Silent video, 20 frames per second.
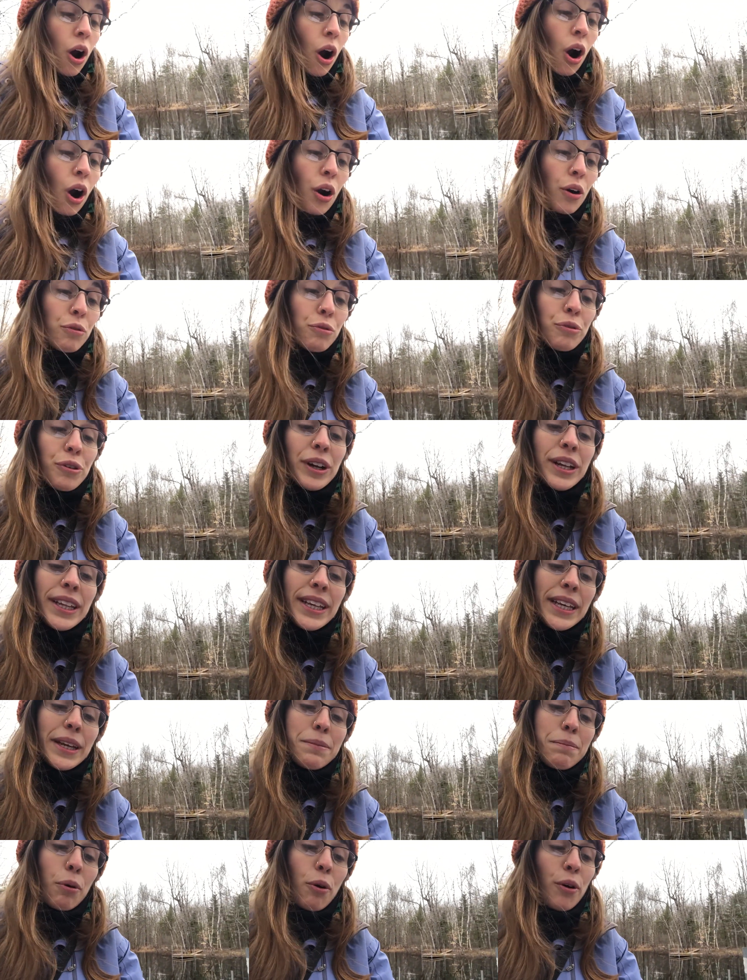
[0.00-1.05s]
are
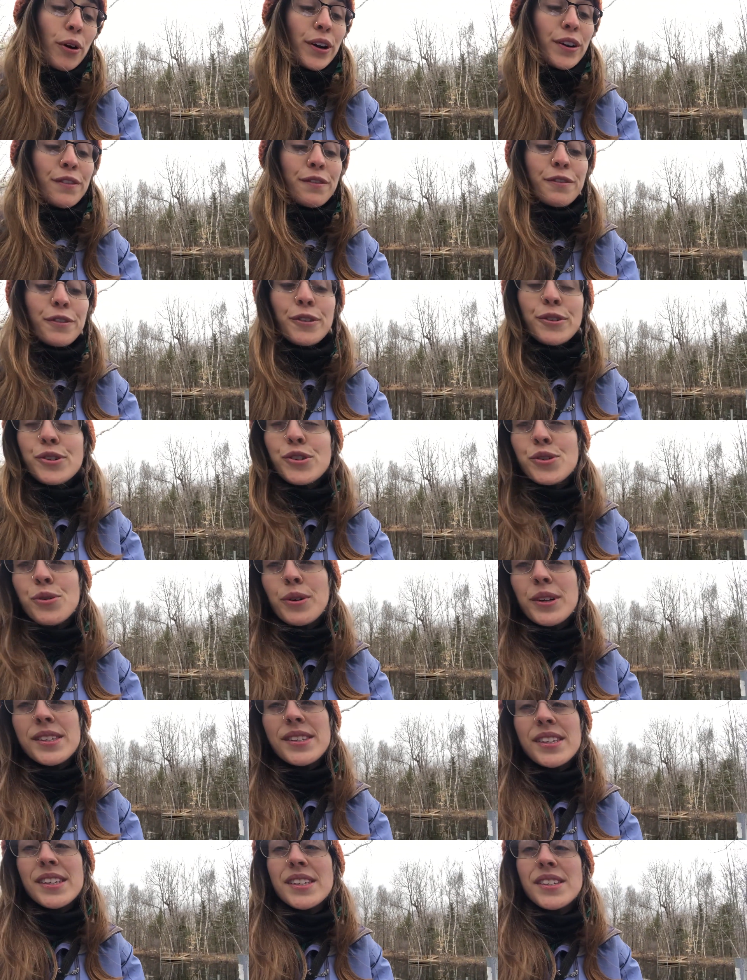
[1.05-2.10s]
really important food
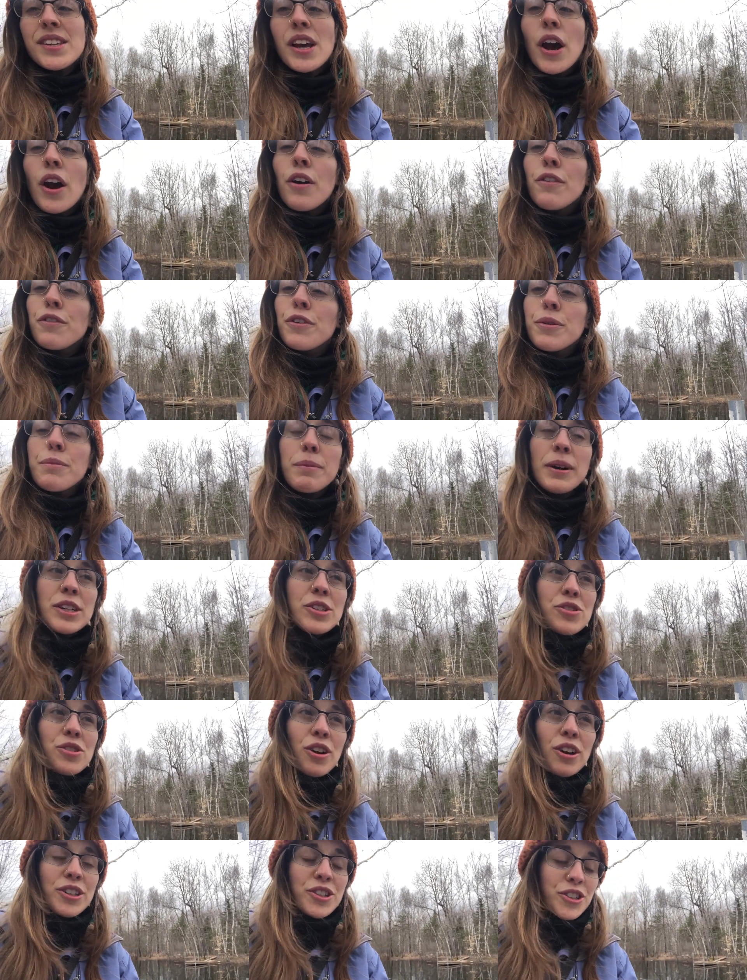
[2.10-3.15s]
sources for
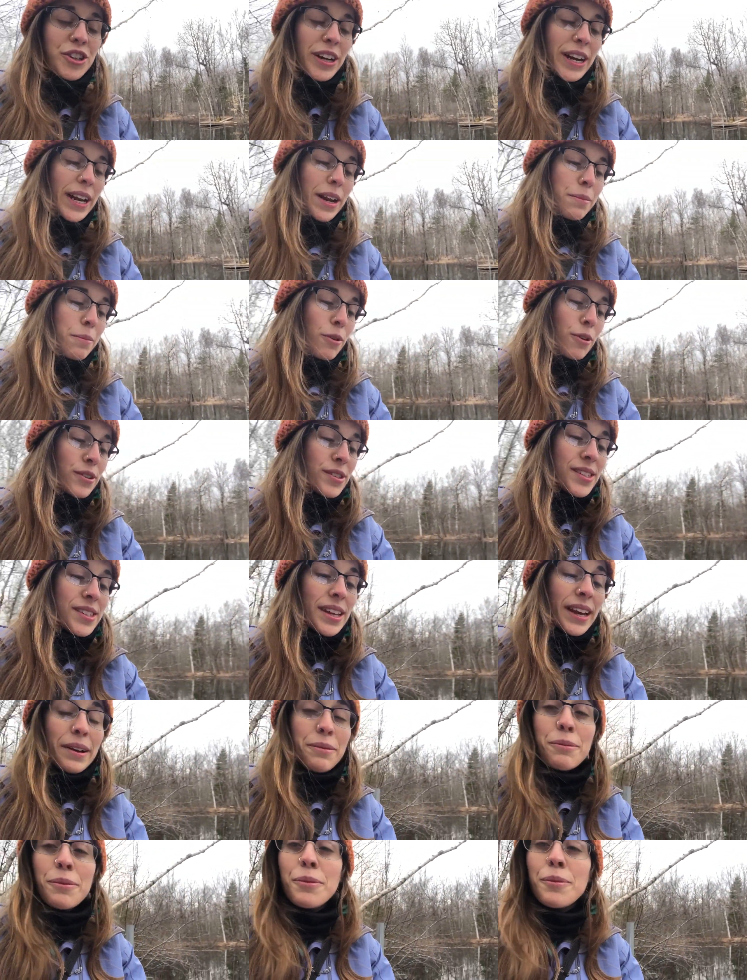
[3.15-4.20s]
much larger animals
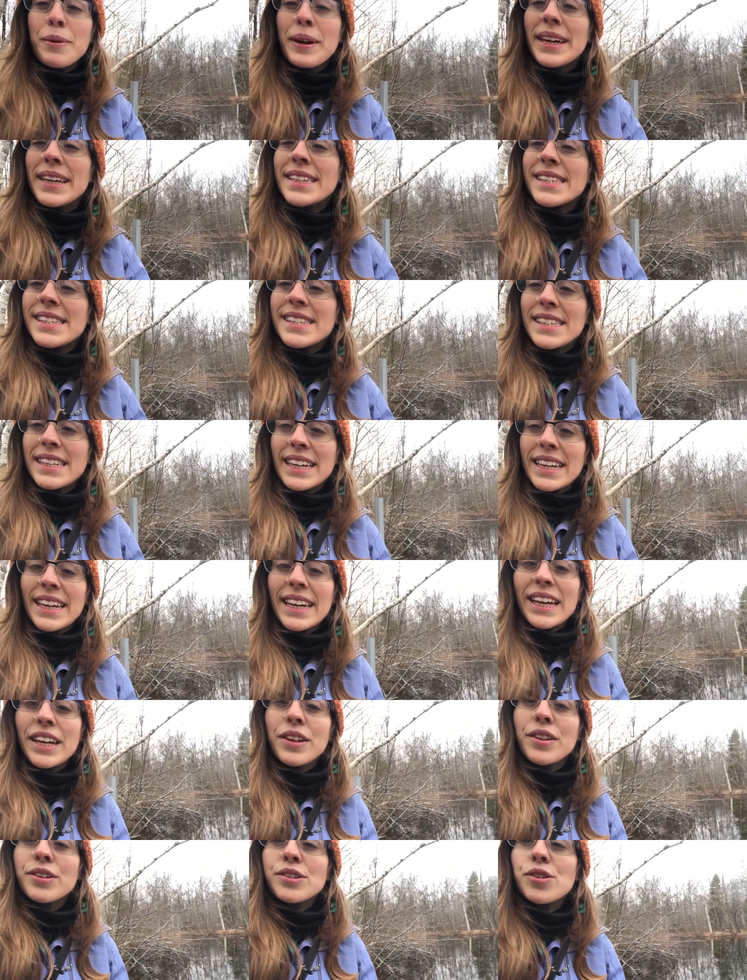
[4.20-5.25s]
that we can
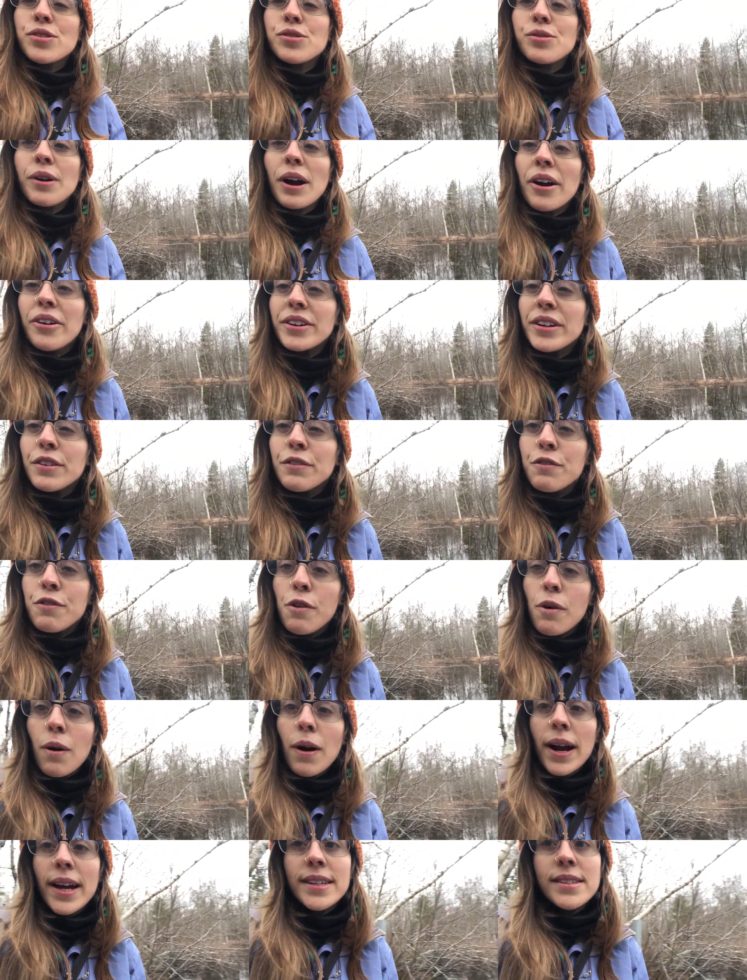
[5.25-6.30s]
see in the surrounding
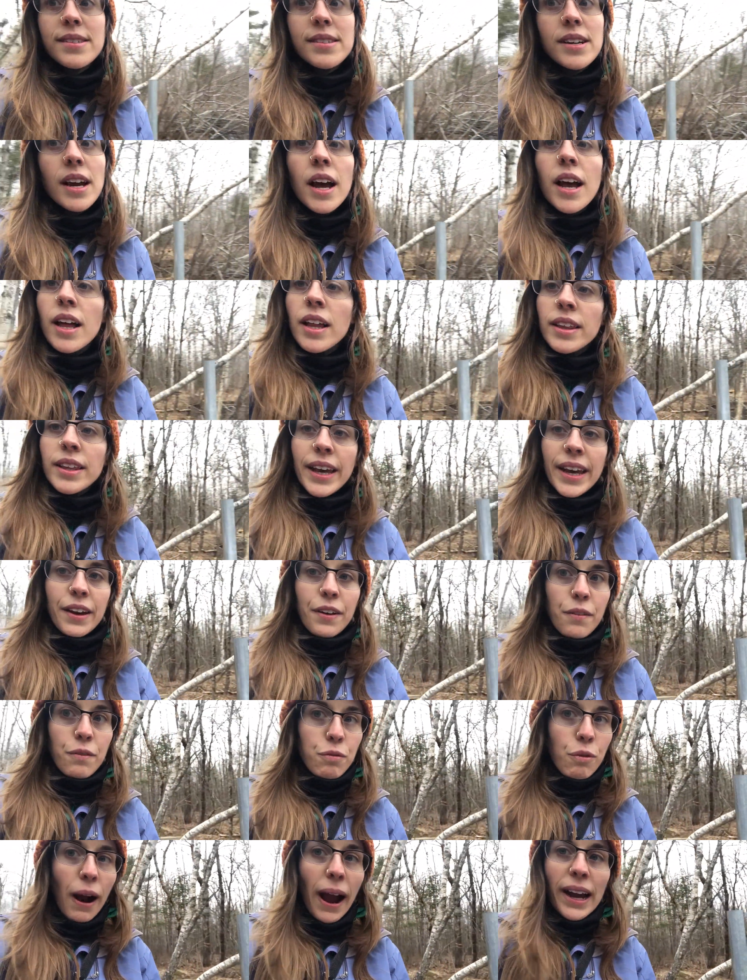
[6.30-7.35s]
forest, like
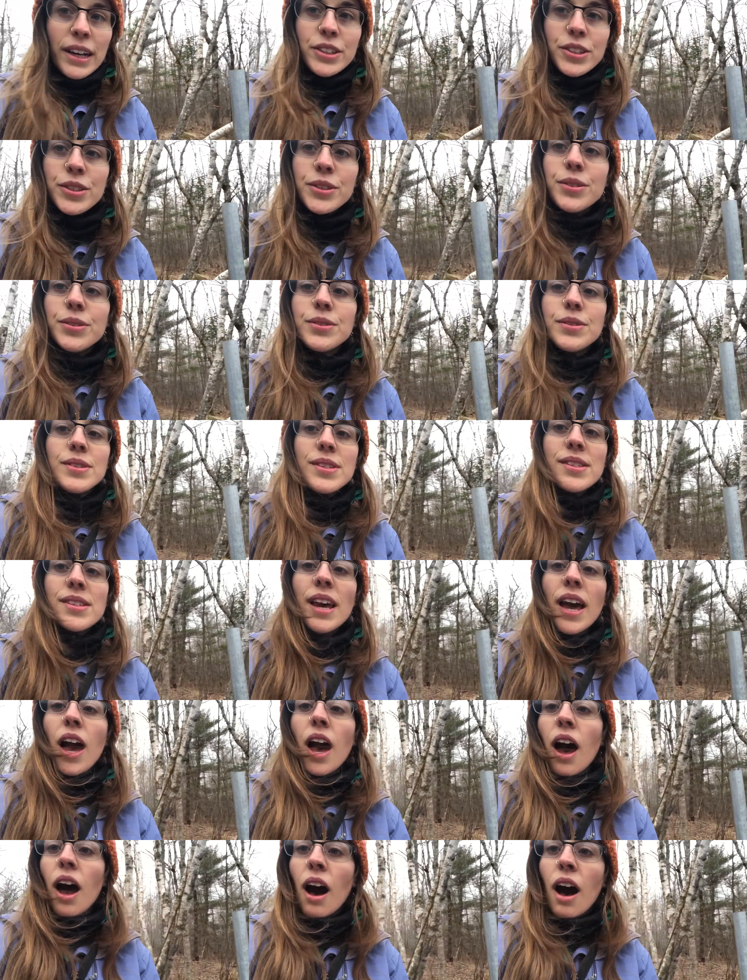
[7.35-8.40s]
raccoons,
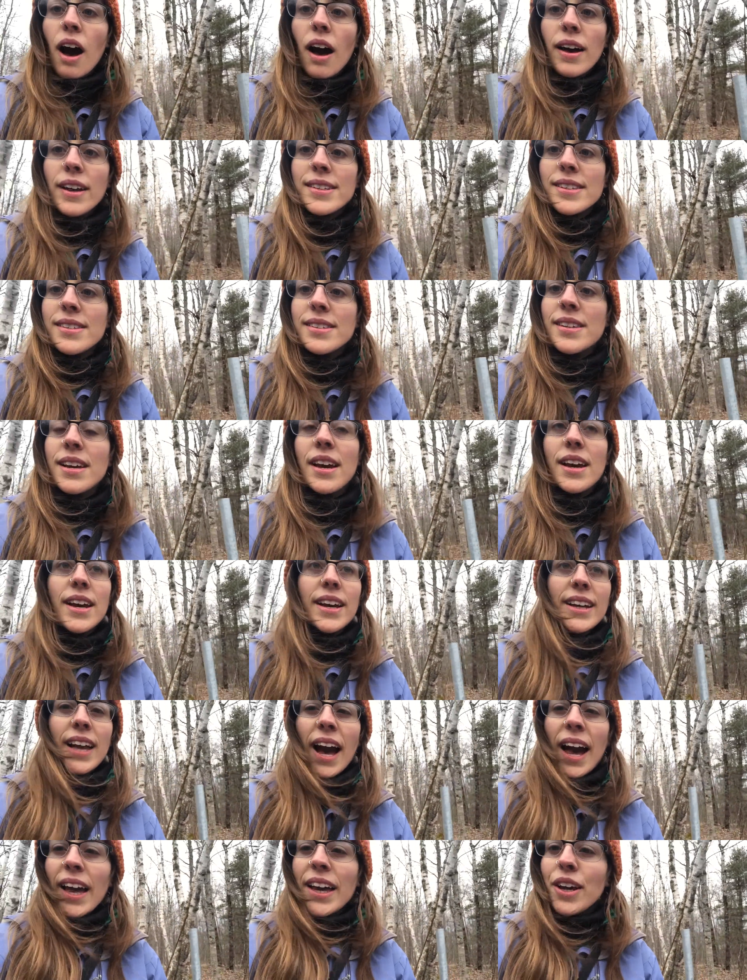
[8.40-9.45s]
hawks,
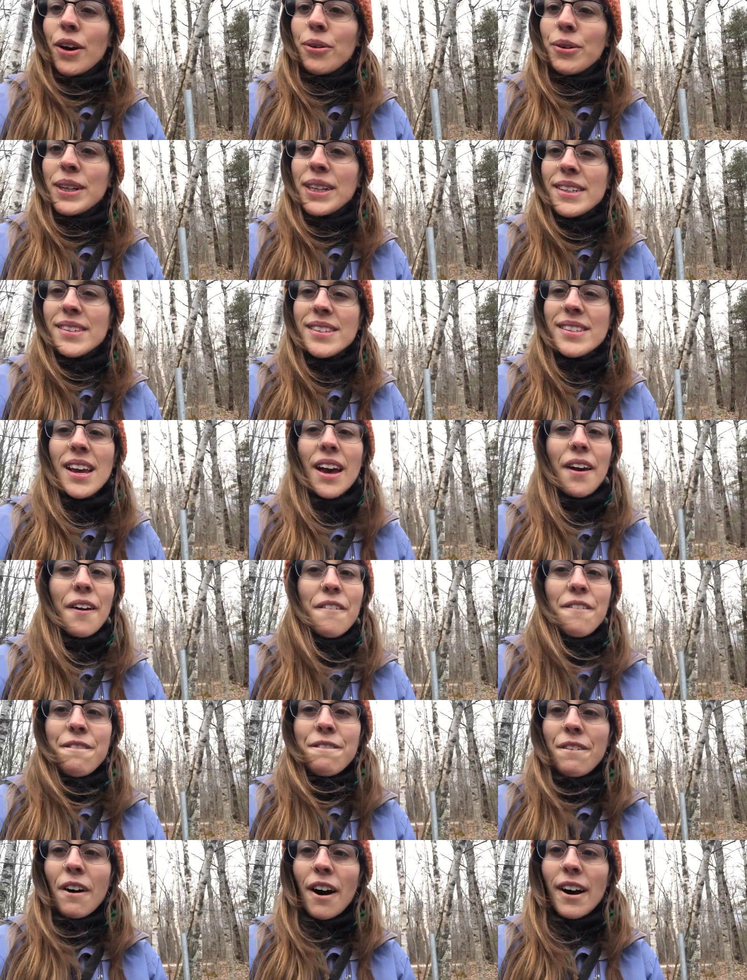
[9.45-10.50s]
coyotes,
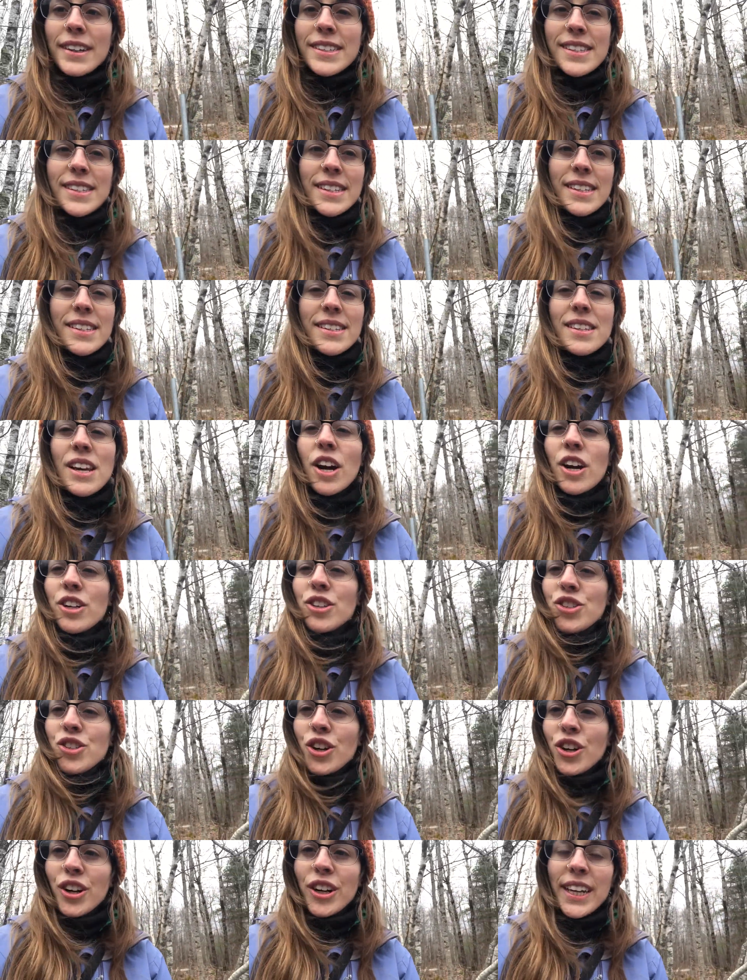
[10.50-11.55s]
foxes,
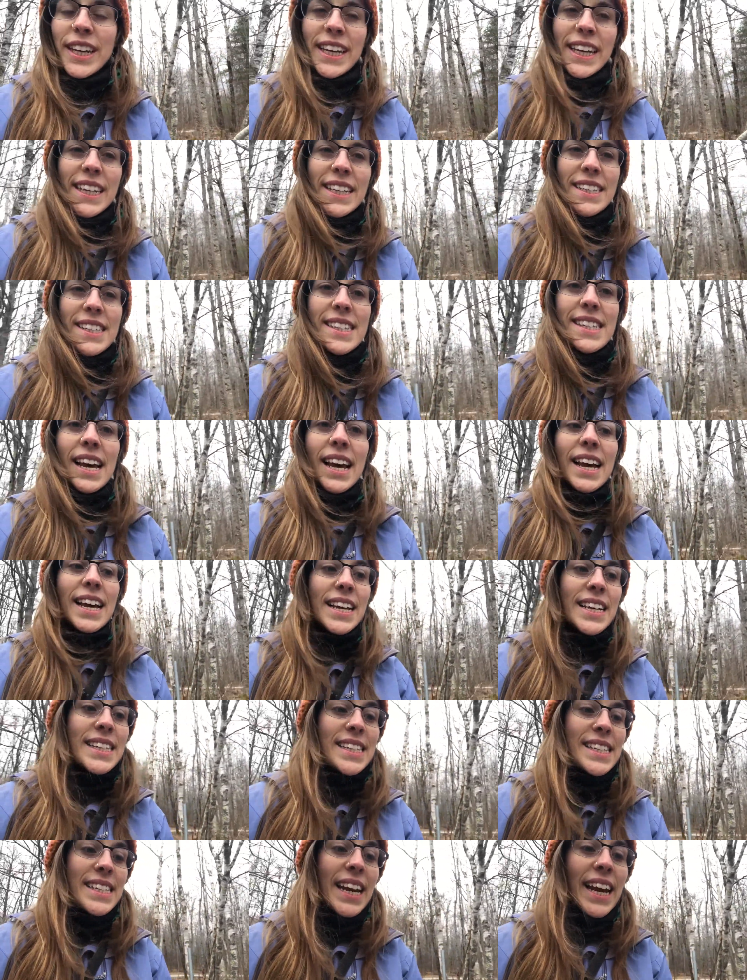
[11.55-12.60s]
turkeys,
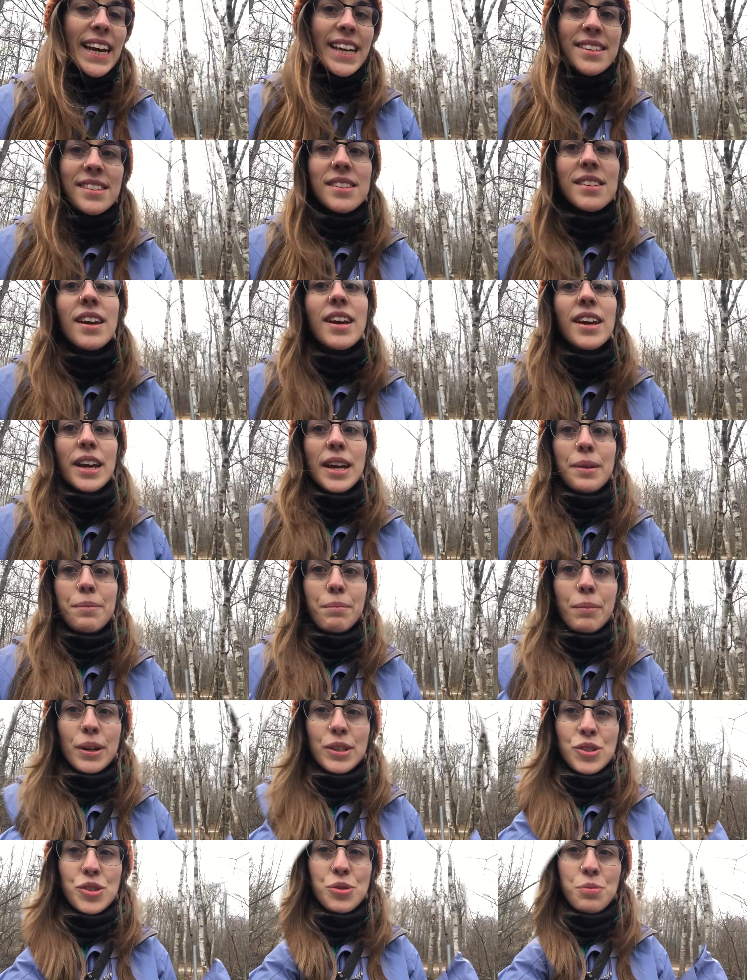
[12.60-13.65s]
snakes, and much